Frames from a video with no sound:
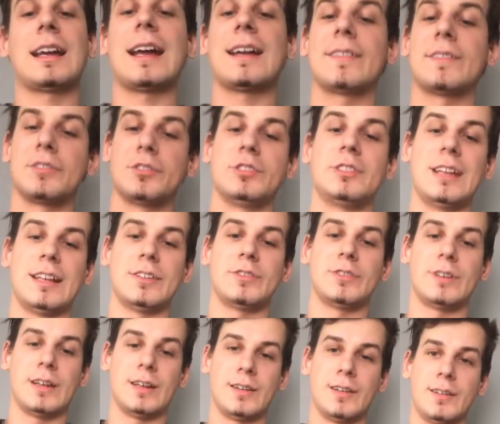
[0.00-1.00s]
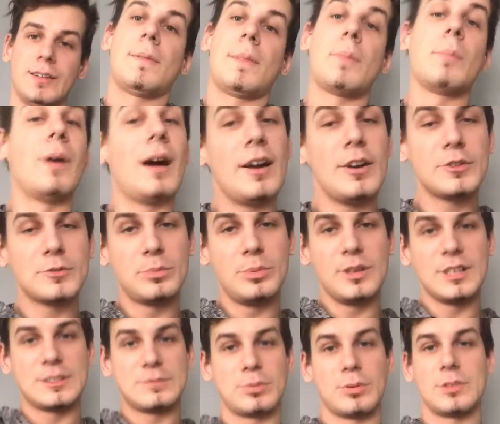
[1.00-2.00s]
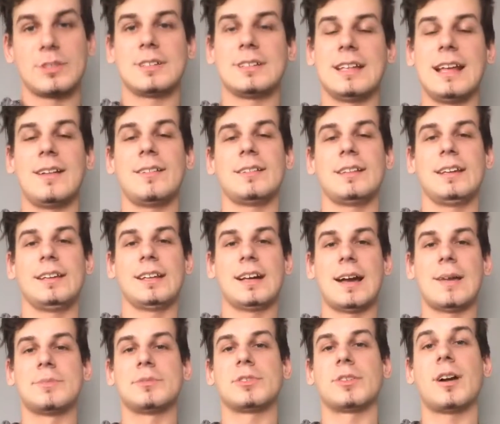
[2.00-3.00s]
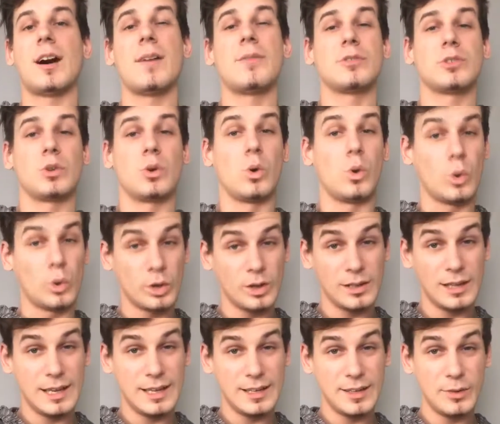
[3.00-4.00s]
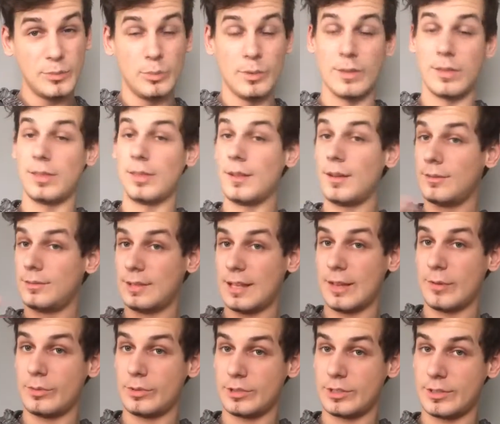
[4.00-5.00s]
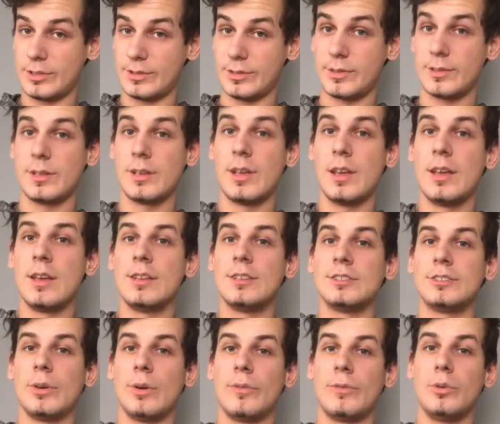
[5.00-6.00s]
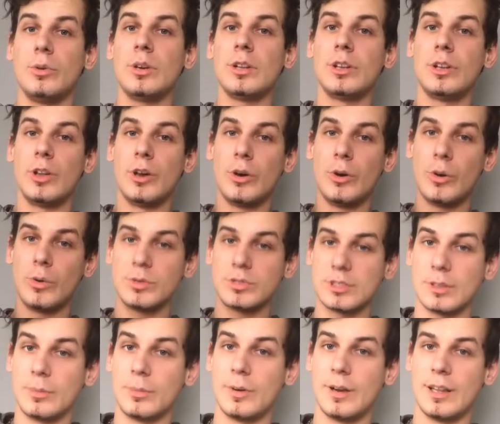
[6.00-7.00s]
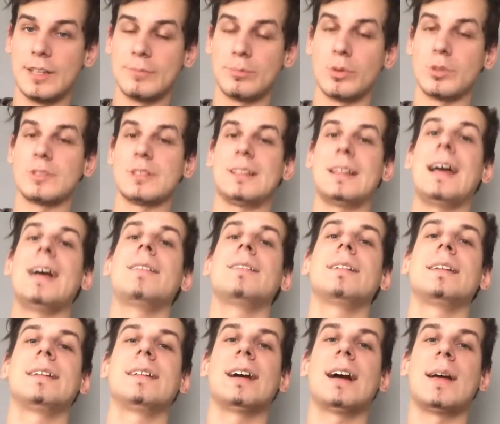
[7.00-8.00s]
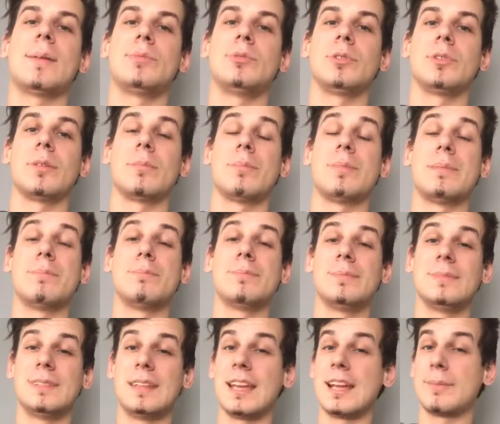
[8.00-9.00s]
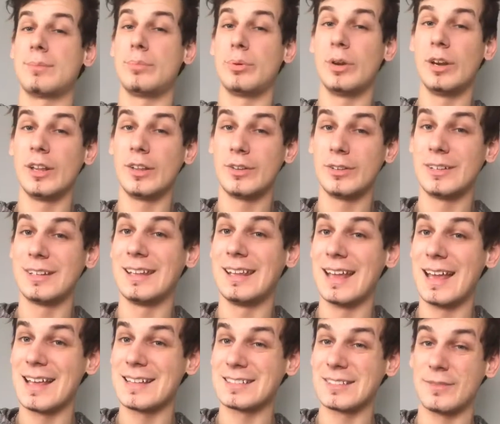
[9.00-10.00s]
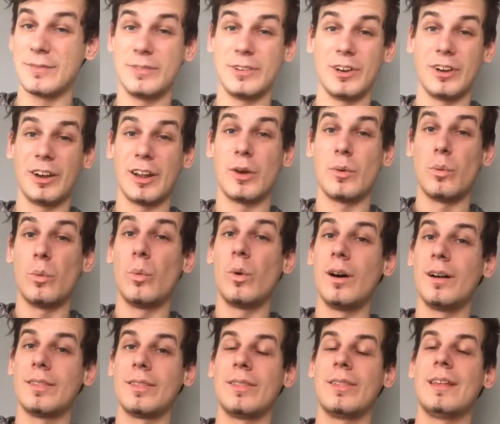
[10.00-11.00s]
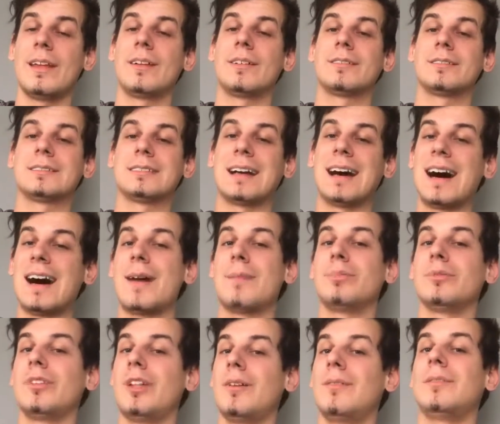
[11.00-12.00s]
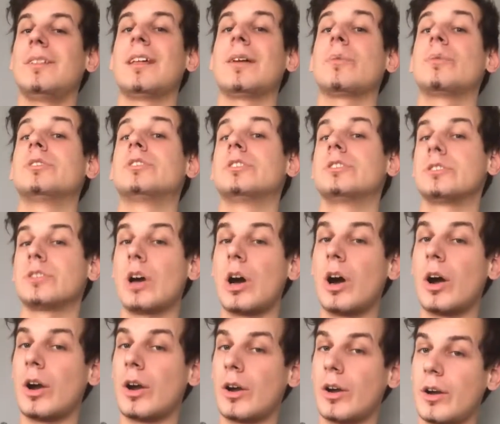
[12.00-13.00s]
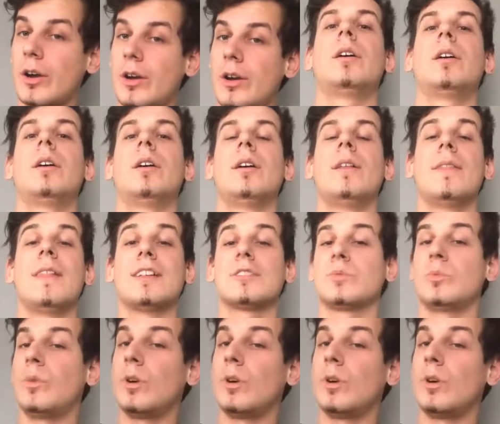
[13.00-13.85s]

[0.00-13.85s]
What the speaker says: I had the J trait. Myers-Briggs personality types are often correlated with love languages. So if you can know somebody's personality type, you can take a pretty good guess at figuring out what their top love languages are. That's